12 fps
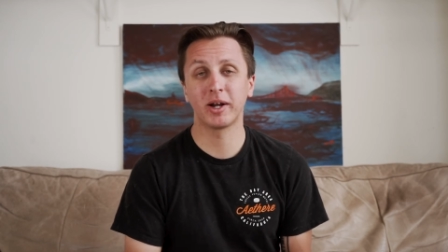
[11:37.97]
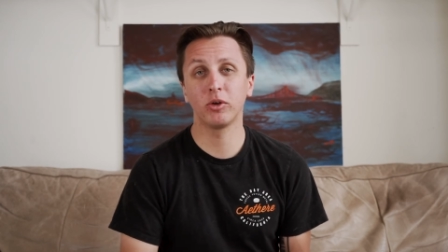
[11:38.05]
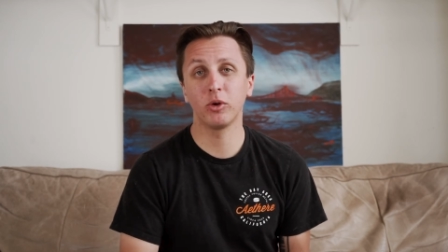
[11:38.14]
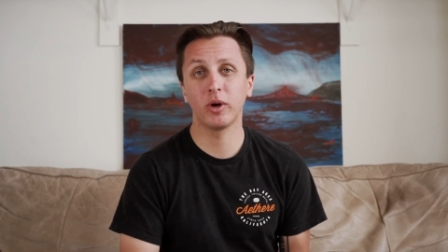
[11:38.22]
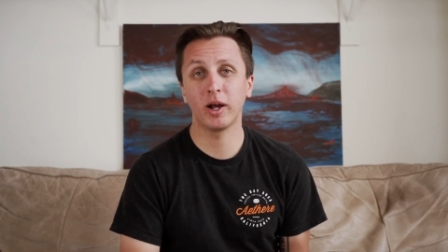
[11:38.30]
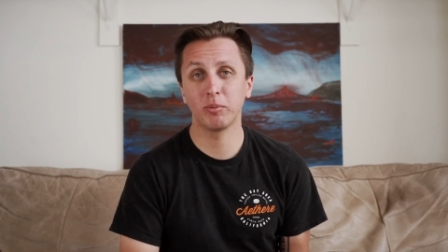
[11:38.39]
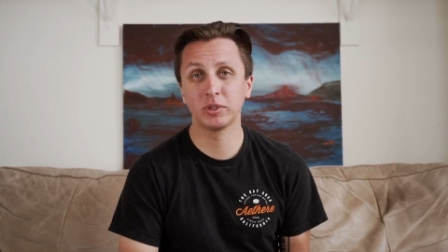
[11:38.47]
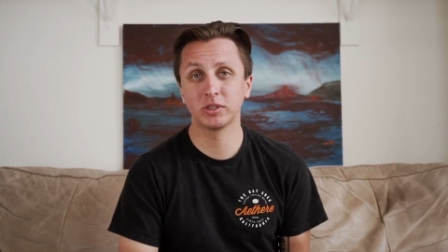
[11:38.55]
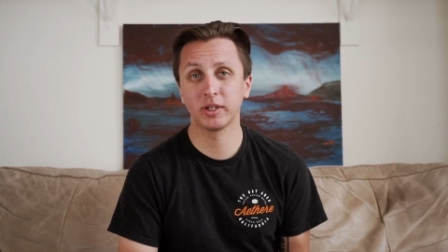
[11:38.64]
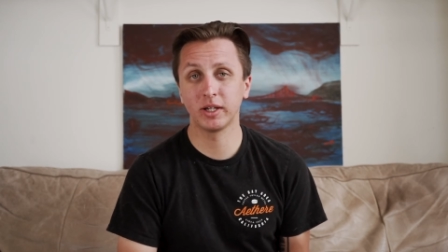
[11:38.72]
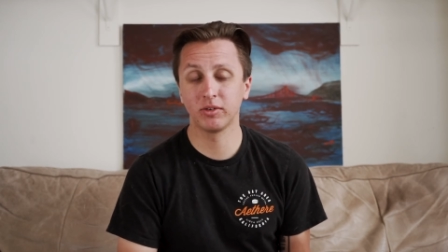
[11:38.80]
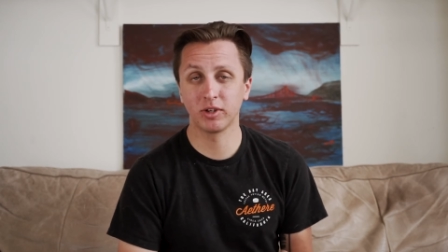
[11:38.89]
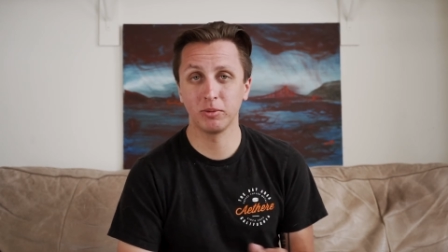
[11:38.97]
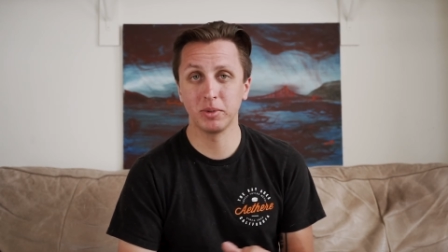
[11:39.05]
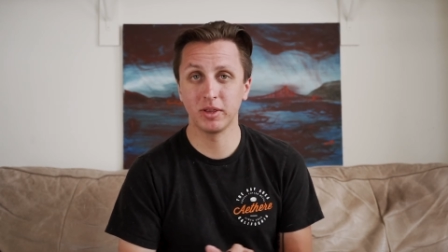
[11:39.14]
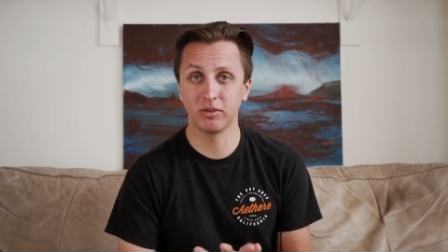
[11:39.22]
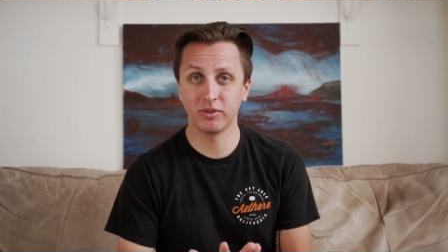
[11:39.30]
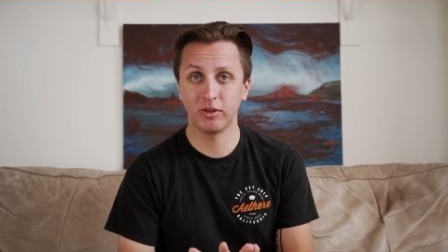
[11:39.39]
I don't know how much of that is going to
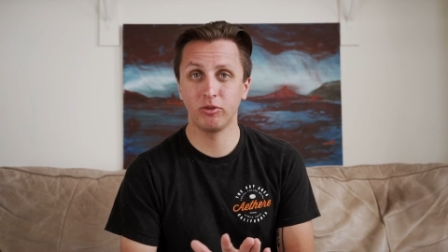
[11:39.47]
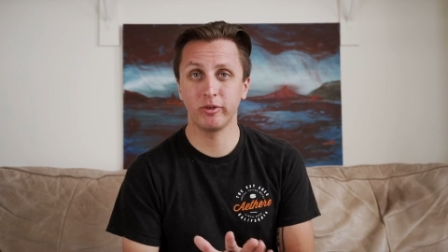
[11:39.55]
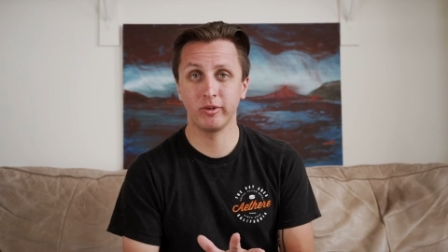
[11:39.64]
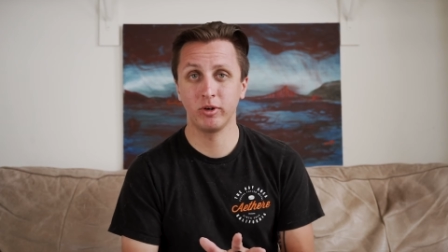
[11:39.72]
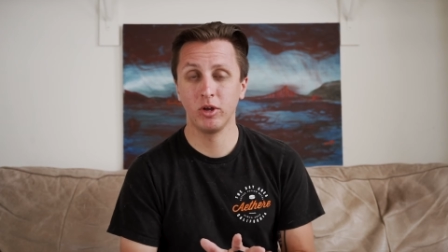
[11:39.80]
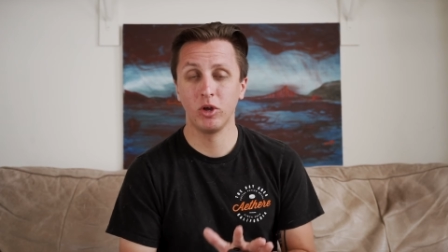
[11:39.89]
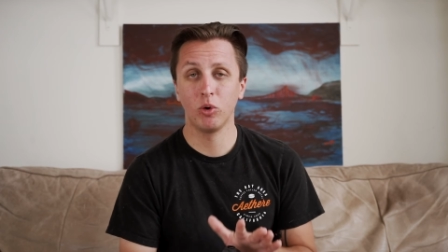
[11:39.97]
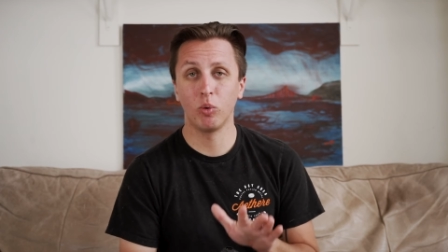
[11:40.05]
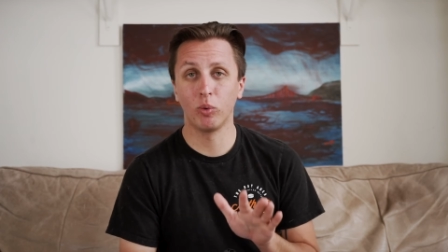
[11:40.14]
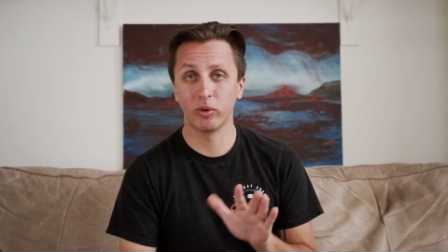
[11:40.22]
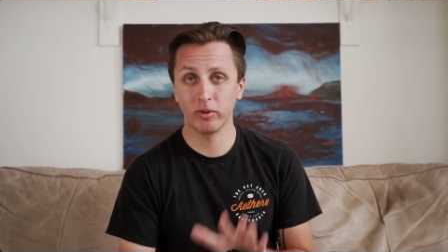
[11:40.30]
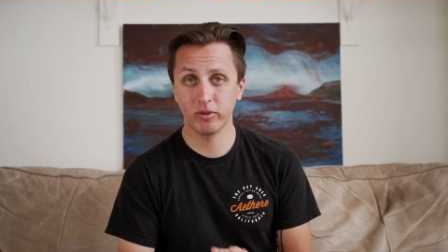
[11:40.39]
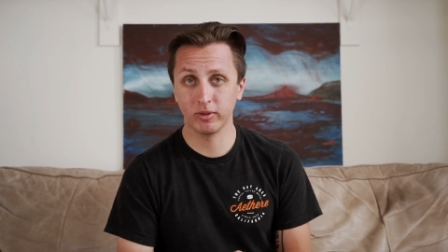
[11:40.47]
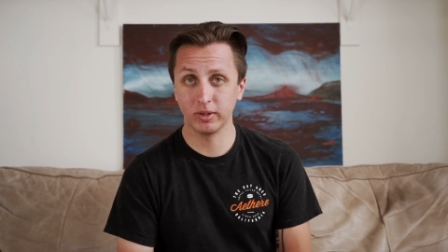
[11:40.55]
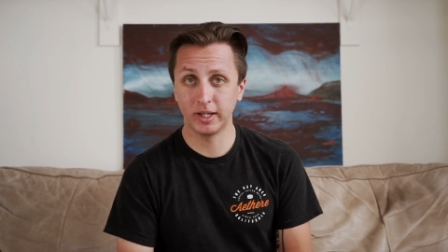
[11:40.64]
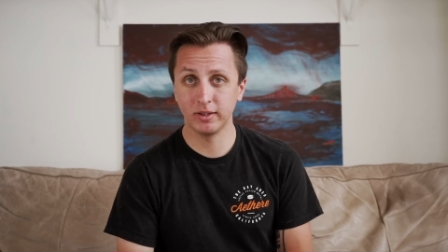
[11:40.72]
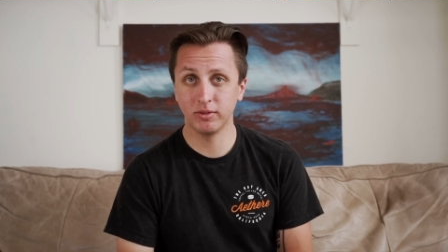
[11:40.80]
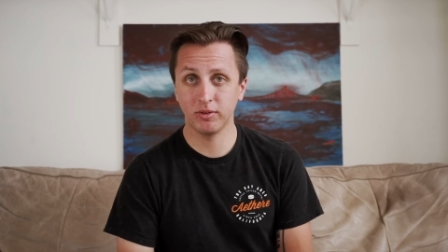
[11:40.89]
be the sensor or the
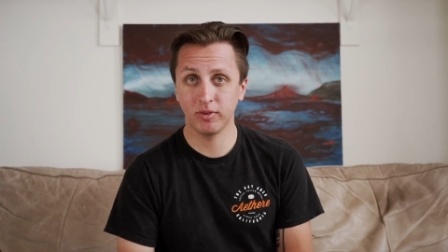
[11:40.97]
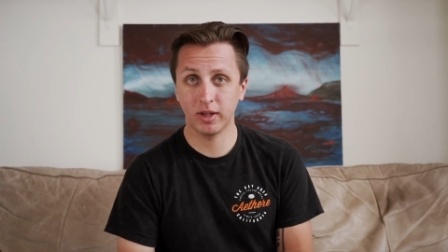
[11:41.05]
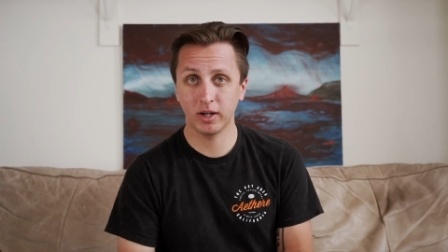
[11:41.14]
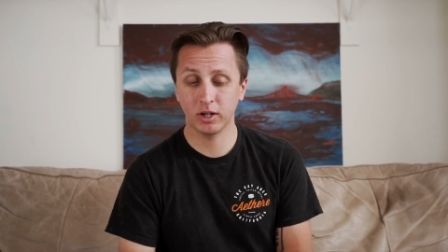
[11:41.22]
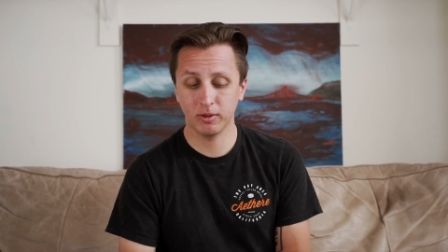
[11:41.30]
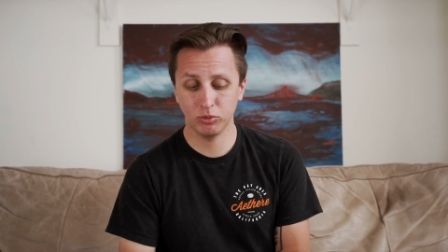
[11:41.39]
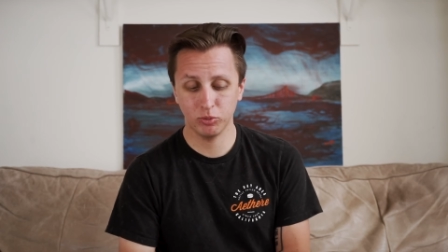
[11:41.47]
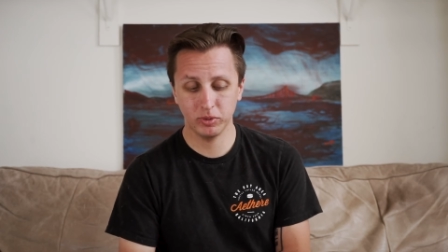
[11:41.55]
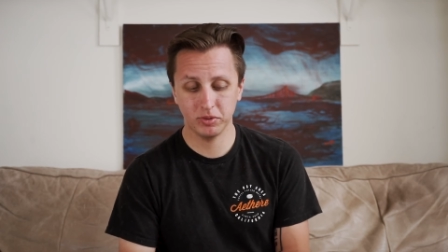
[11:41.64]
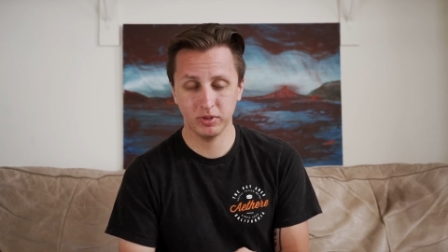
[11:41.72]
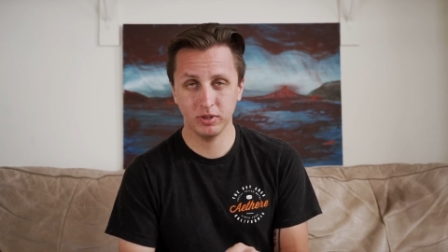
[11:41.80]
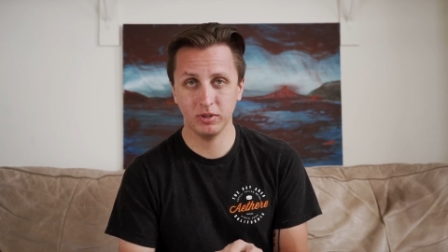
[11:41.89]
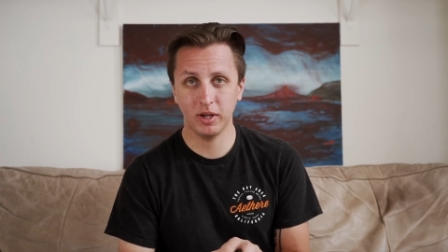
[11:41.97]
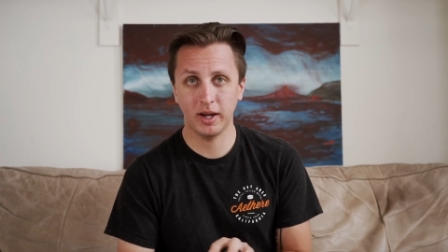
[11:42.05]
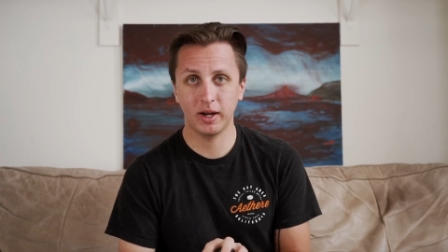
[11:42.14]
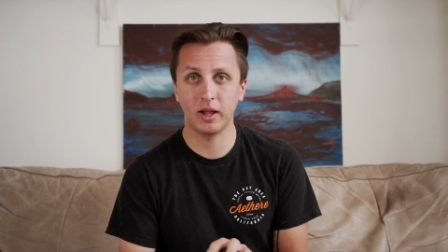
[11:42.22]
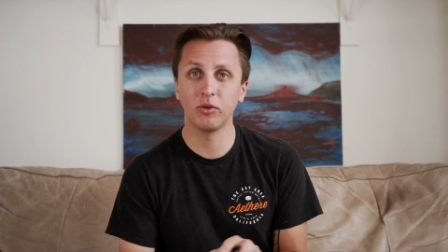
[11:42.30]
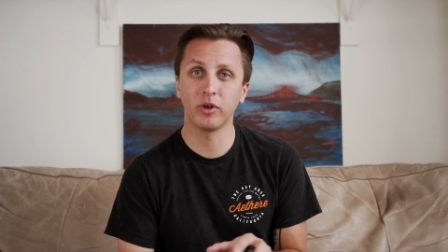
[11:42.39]
lens that comes with it,
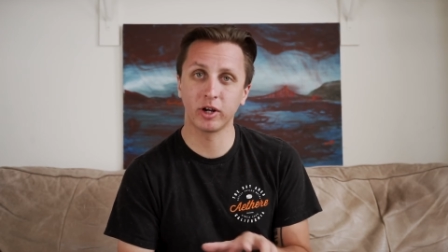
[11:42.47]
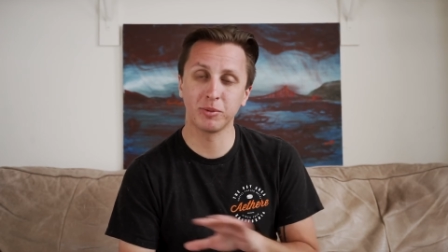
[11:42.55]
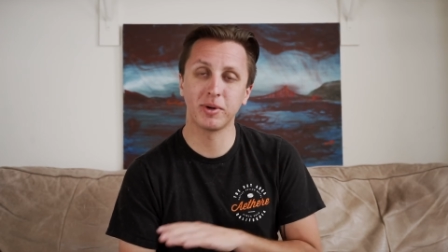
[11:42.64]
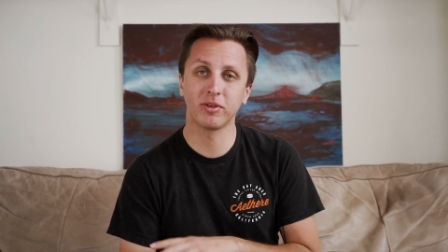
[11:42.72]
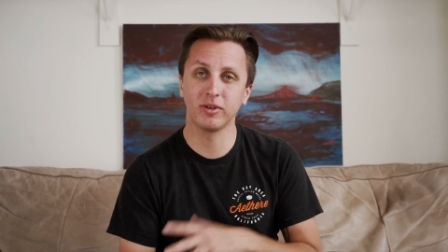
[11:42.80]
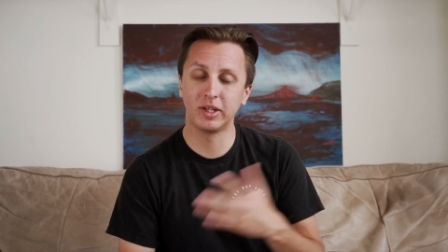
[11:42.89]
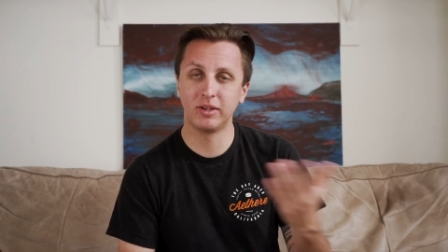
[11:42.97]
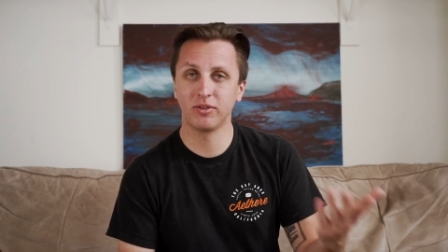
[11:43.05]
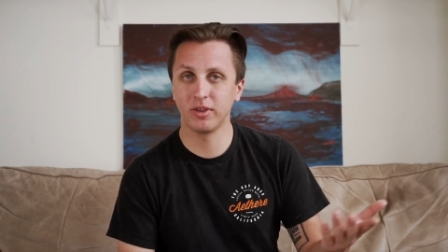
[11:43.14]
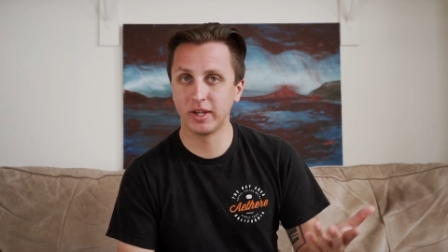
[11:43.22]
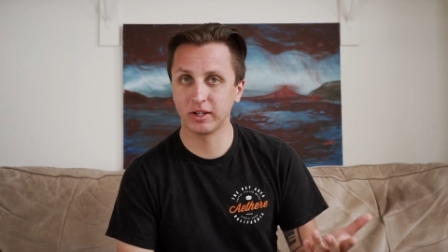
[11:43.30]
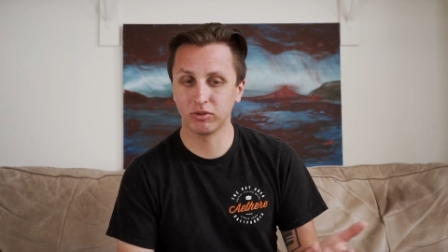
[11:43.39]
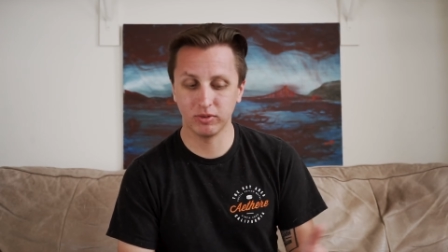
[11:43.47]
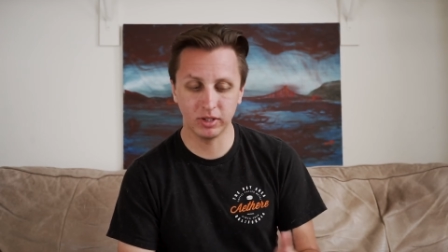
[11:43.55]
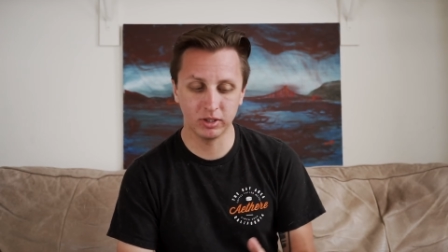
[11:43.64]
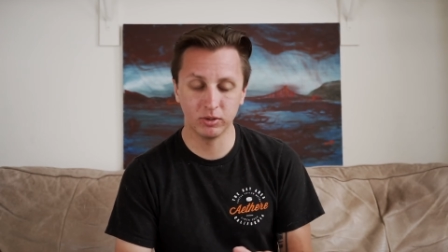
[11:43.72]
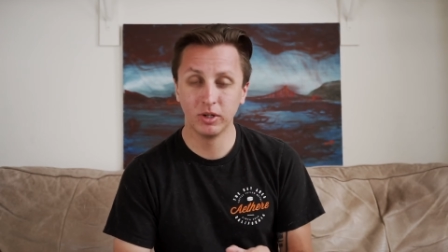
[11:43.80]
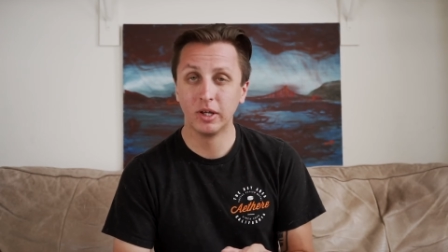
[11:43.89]
and I'll talk about the lens in the next video.